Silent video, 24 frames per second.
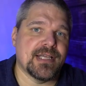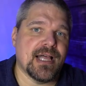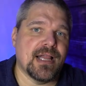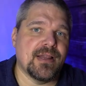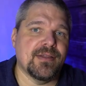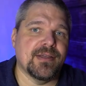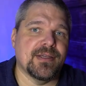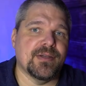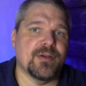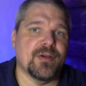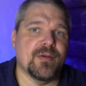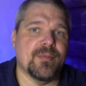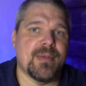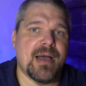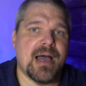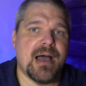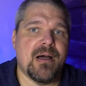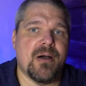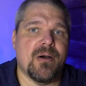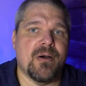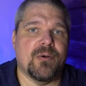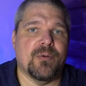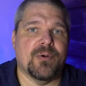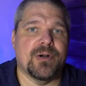telling you
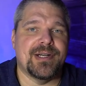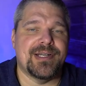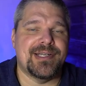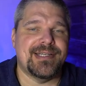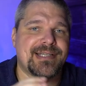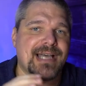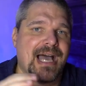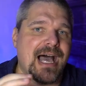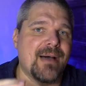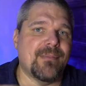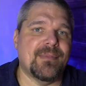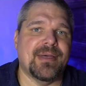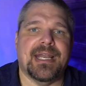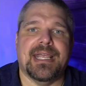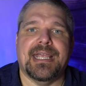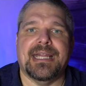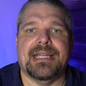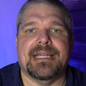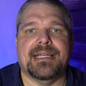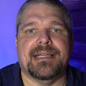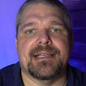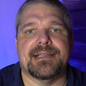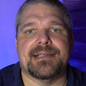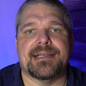about were
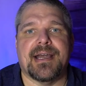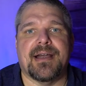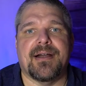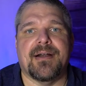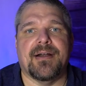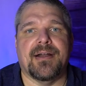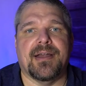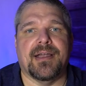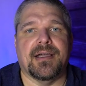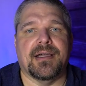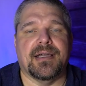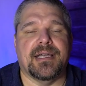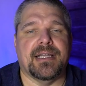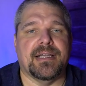dominating this area.